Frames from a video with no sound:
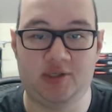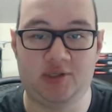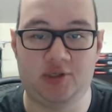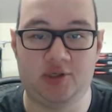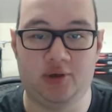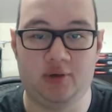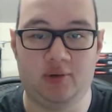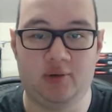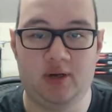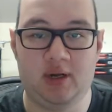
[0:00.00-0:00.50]

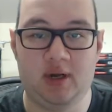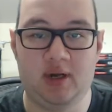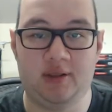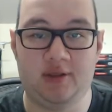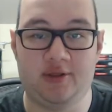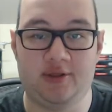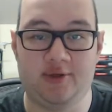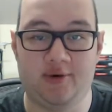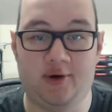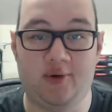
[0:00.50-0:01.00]
2. The
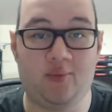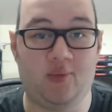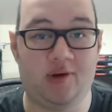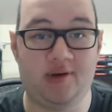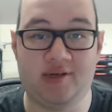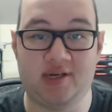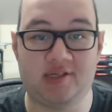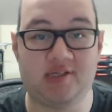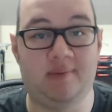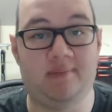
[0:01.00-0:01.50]
third one
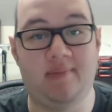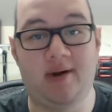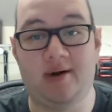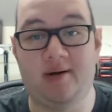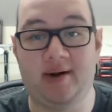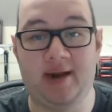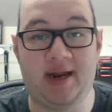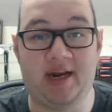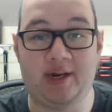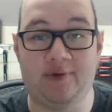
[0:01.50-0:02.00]
doesn't
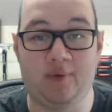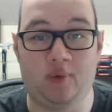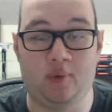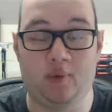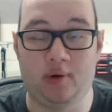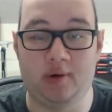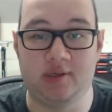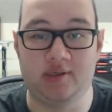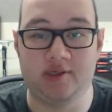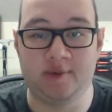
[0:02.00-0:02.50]
merit any
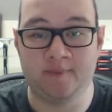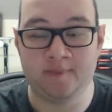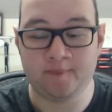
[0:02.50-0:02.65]
rewards.